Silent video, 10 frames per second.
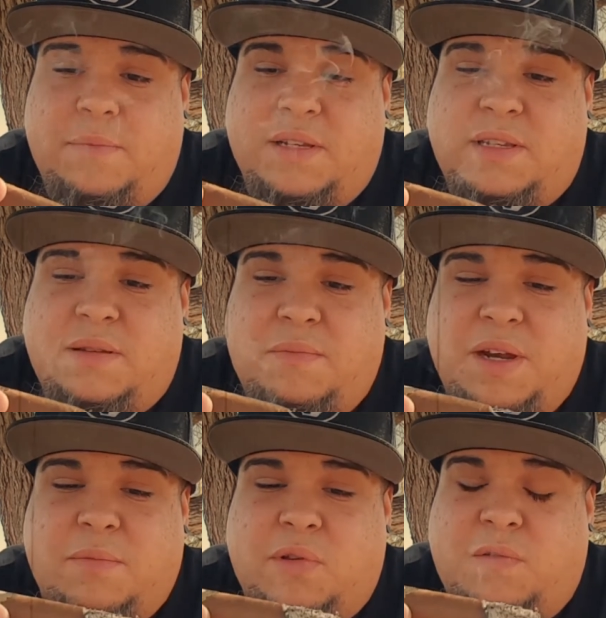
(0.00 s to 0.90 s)
It's
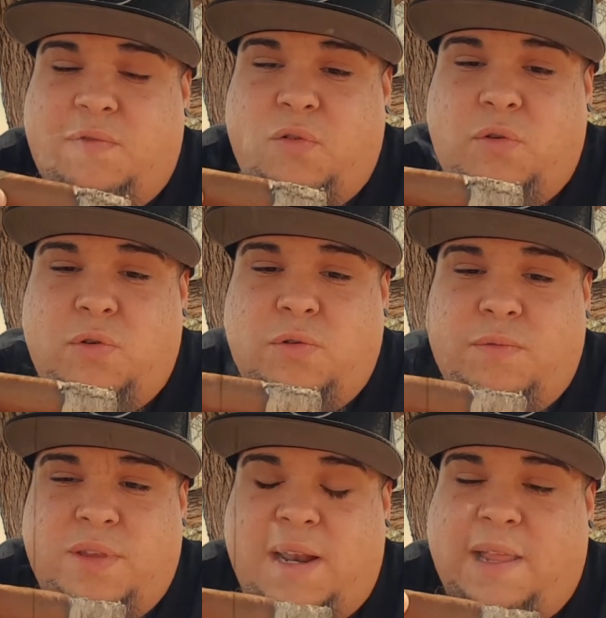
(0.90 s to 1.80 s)
medium to full,
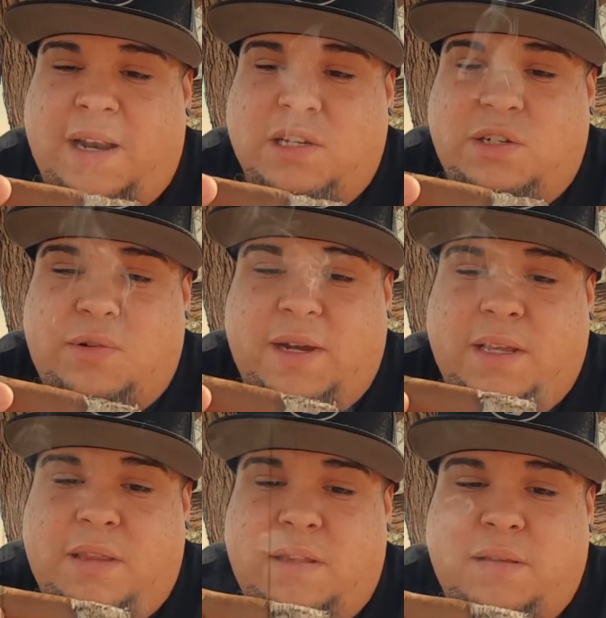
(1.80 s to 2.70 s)
not a lot of
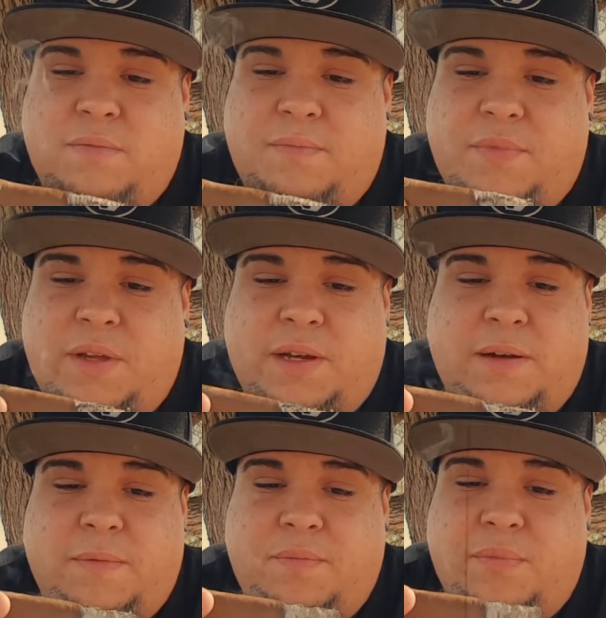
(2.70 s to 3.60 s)
strength.
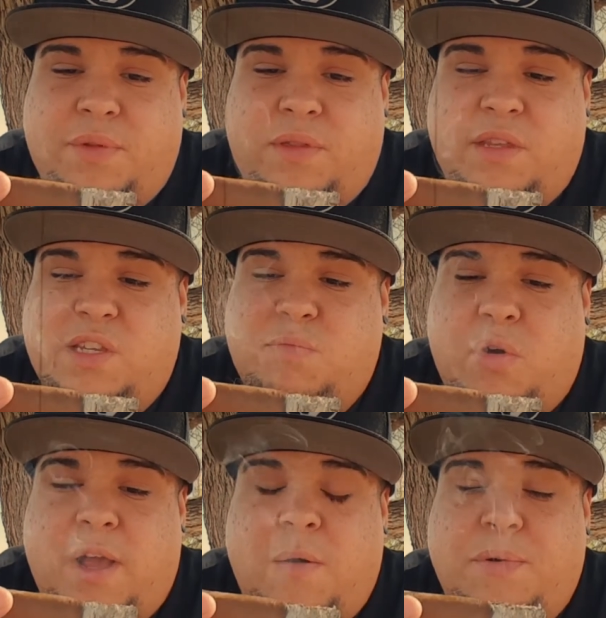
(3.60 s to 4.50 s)
The
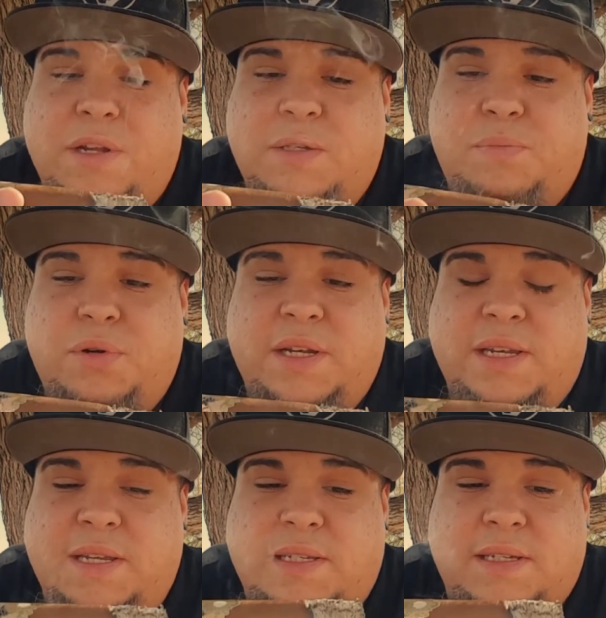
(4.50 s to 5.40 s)
smoke output is pretty
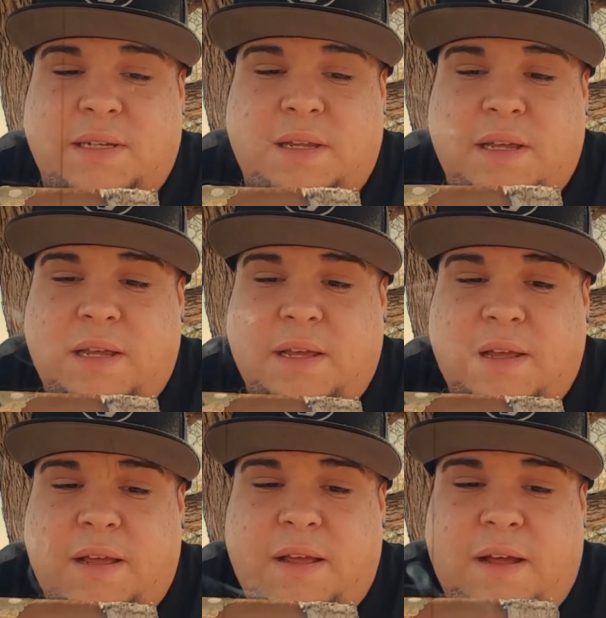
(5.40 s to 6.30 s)
decent.
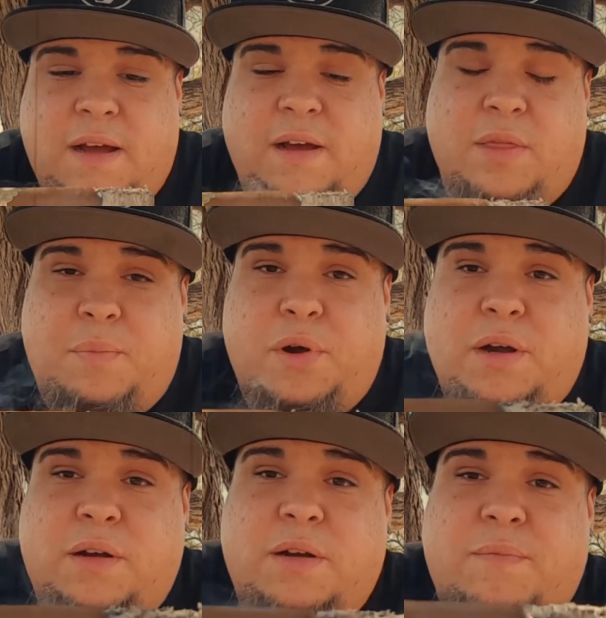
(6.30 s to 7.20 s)
The
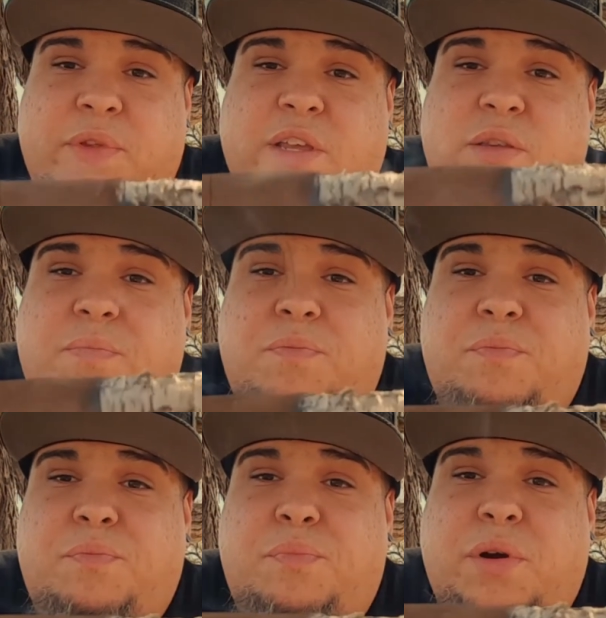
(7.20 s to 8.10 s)
burn is
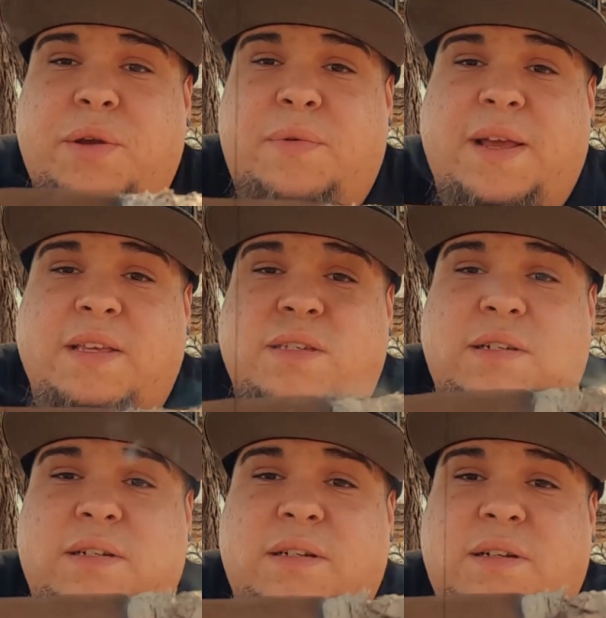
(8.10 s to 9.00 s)
pretty
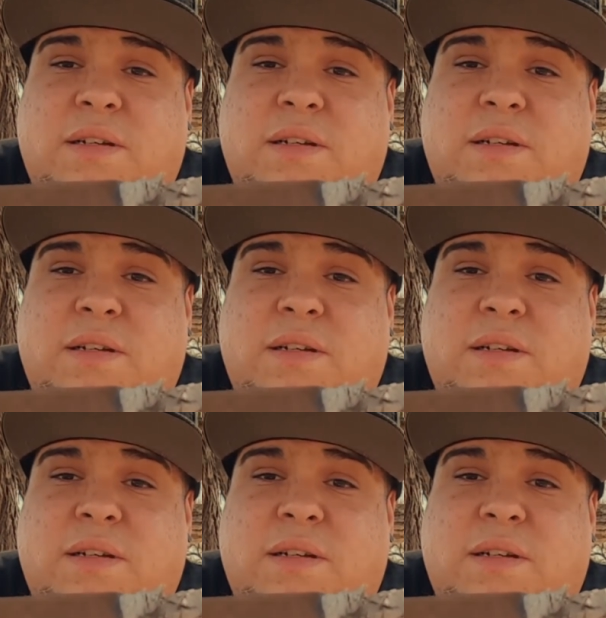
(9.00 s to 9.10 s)
razor.